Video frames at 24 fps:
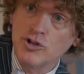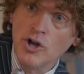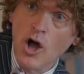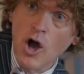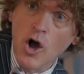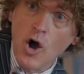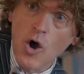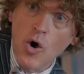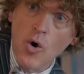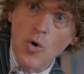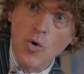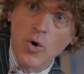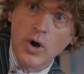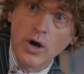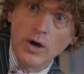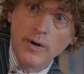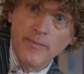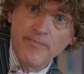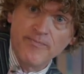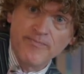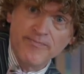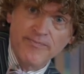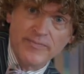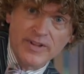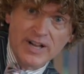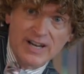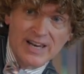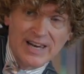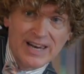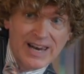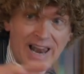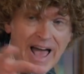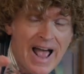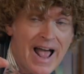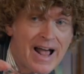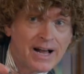no
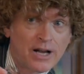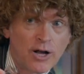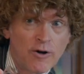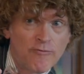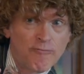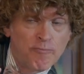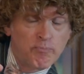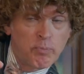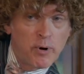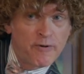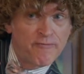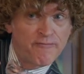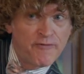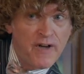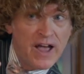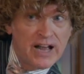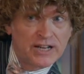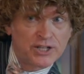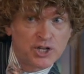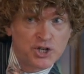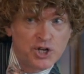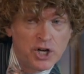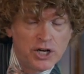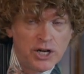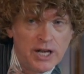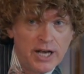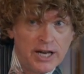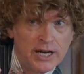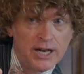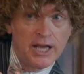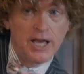lack of perfection in